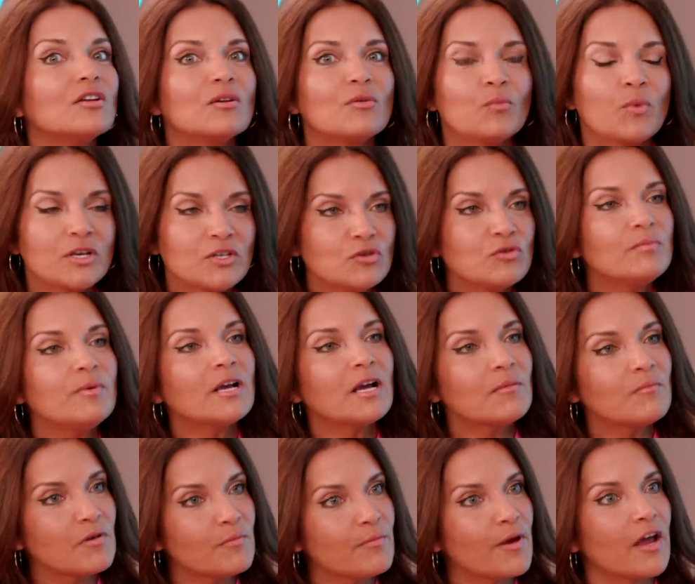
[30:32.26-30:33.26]
When you
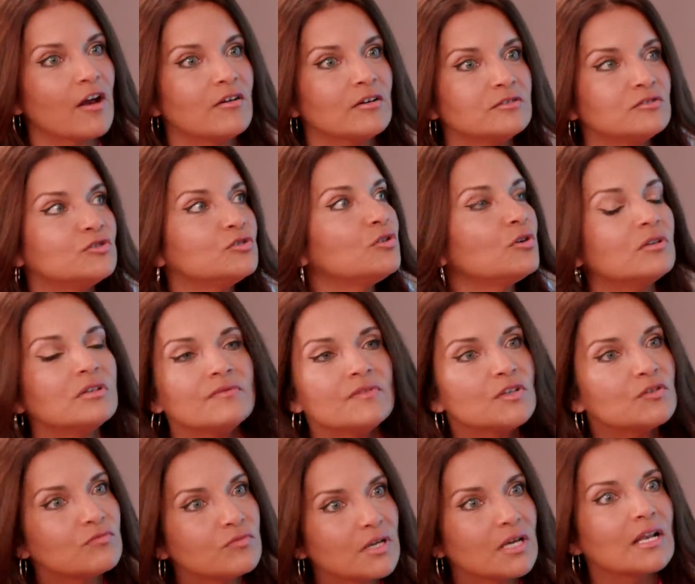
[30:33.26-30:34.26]
become a parent, you don't
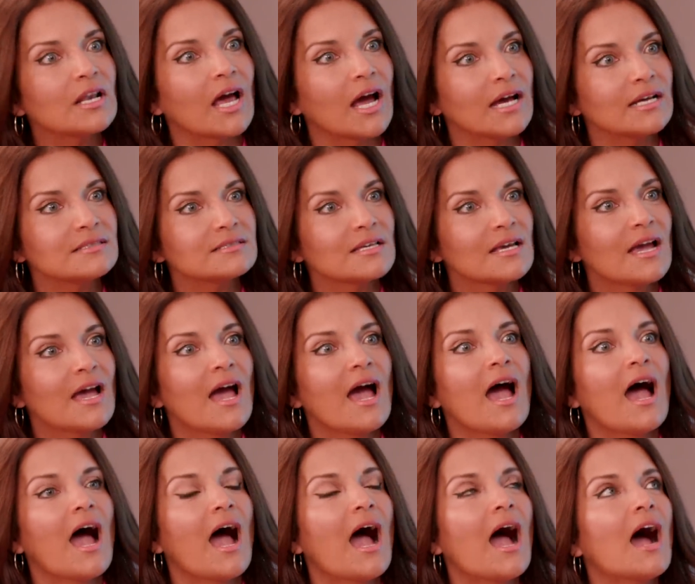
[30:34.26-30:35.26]
even realize
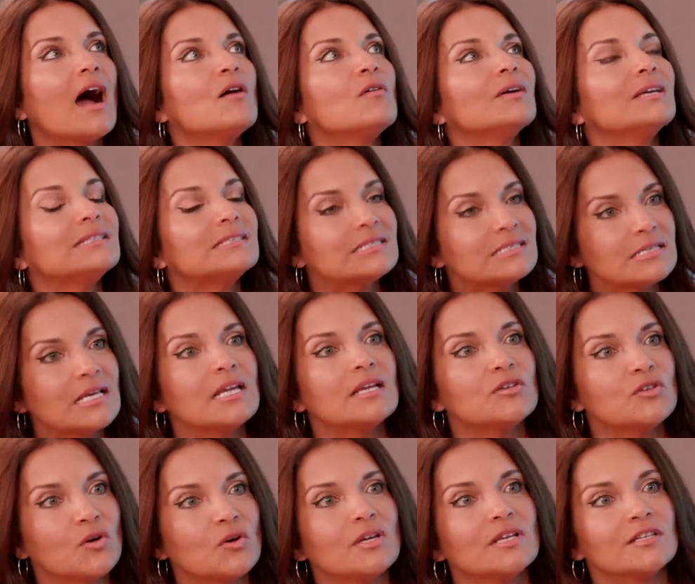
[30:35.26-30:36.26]
how insane
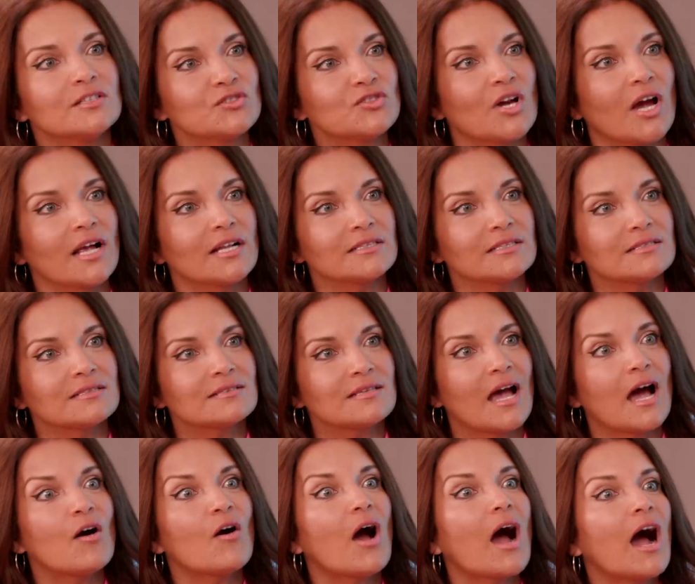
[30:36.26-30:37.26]
your inner child is,
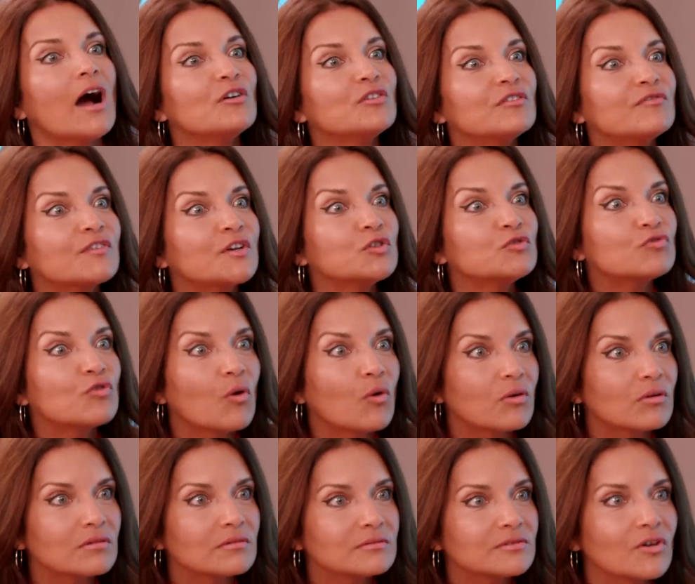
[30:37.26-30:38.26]
how out of
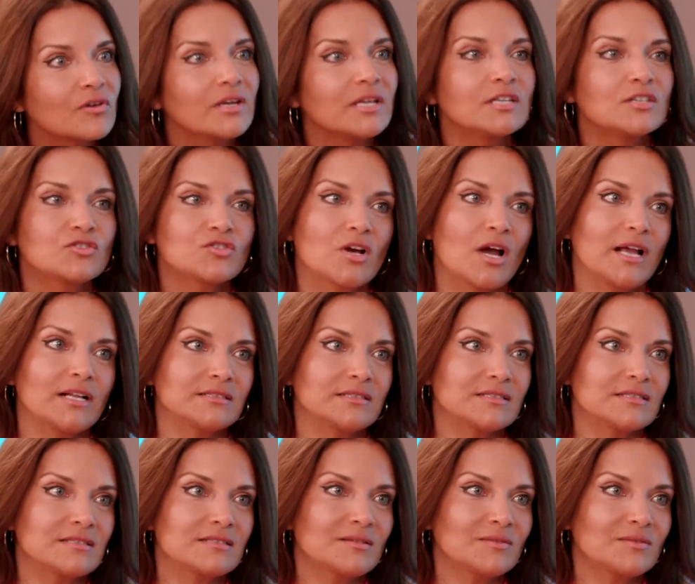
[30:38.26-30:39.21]
control your inner child is.